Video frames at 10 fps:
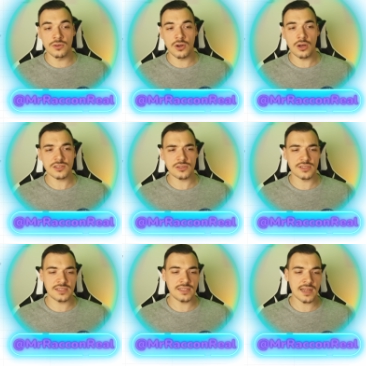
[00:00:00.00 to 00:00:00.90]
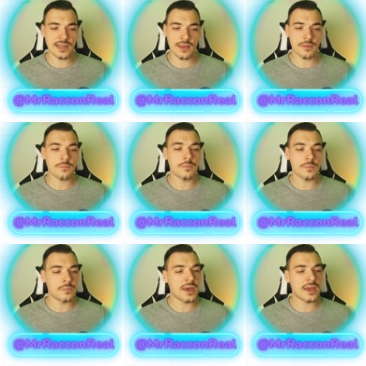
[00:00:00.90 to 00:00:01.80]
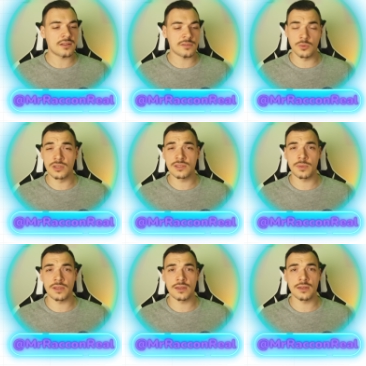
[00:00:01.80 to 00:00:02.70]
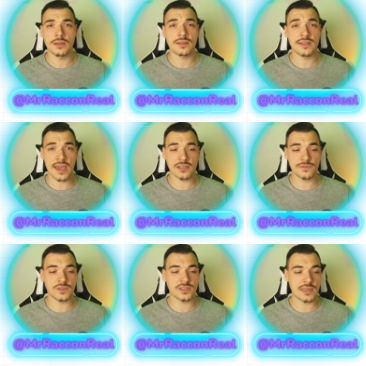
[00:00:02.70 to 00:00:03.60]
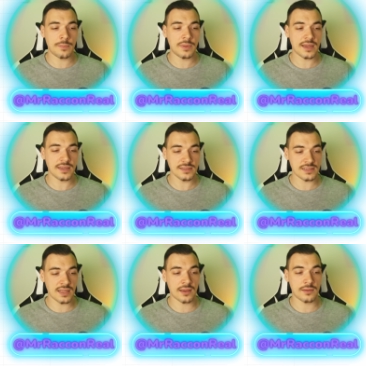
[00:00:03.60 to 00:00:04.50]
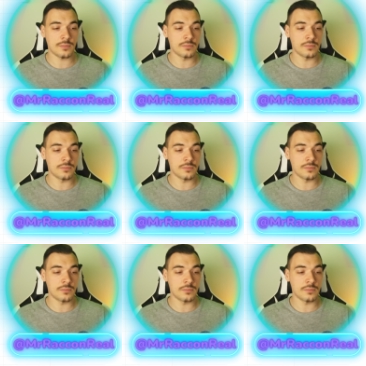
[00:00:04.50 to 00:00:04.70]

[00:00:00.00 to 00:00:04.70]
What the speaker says: You'll also see that I made multiple tags for some plugins, like